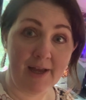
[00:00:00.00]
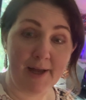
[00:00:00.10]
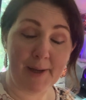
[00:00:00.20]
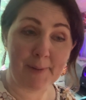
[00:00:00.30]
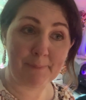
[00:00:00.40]

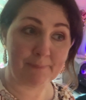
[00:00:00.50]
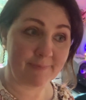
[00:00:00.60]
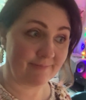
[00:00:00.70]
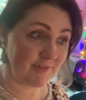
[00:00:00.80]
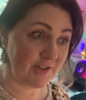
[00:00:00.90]

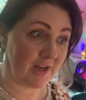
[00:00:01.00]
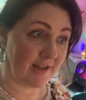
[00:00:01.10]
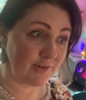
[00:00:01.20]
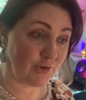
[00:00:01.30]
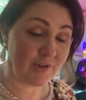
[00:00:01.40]

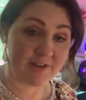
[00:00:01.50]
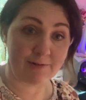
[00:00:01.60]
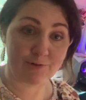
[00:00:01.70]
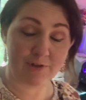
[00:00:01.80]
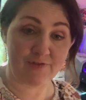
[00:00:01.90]
either too thin
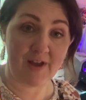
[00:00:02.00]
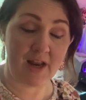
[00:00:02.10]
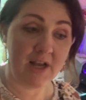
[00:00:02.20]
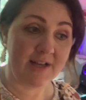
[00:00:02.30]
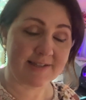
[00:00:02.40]
or too
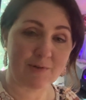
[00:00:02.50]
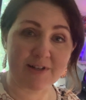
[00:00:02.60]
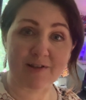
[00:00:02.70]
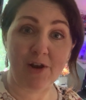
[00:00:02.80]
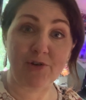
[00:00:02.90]
fat. So I
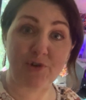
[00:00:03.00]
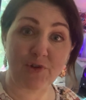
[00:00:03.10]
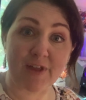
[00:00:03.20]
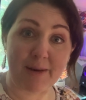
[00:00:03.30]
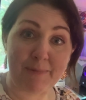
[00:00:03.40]
decided to
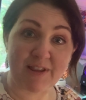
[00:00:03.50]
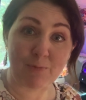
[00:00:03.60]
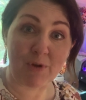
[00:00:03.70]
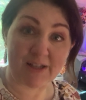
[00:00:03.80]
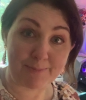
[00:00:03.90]
do that
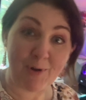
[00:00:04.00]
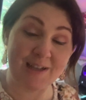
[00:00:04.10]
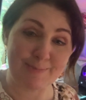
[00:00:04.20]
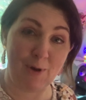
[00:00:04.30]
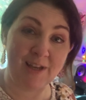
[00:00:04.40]
method, like a
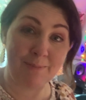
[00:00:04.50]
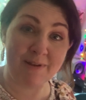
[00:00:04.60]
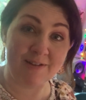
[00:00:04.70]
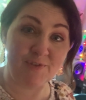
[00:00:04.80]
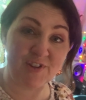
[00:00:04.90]
bias binding
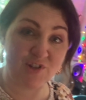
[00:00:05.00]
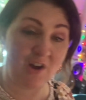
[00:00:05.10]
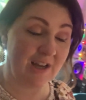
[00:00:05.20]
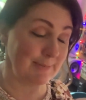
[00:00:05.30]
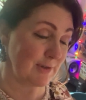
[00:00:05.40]
method for the
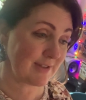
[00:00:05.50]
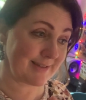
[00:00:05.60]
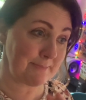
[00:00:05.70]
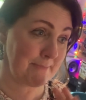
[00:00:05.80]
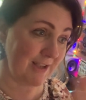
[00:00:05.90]
ties, because
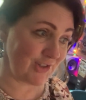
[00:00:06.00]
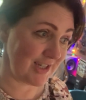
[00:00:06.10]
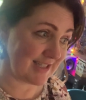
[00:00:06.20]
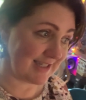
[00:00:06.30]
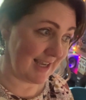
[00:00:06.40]
it's much
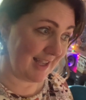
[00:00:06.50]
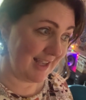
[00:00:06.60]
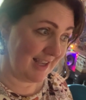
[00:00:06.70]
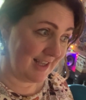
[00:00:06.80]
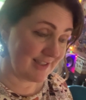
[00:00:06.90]
easier.
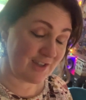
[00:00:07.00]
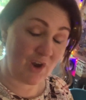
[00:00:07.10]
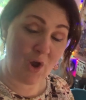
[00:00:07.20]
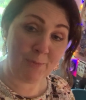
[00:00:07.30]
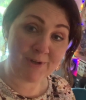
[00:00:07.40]
So
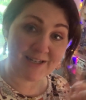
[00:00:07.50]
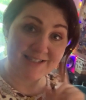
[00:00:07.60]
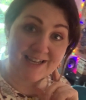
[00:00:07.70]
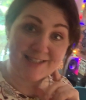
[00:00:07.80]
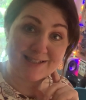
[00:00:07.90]
I'm ready to
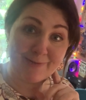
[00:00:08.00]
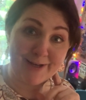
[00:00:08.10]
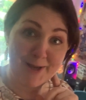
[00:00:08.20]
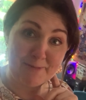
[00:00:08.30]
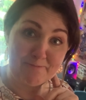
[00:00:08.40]
start sewing up.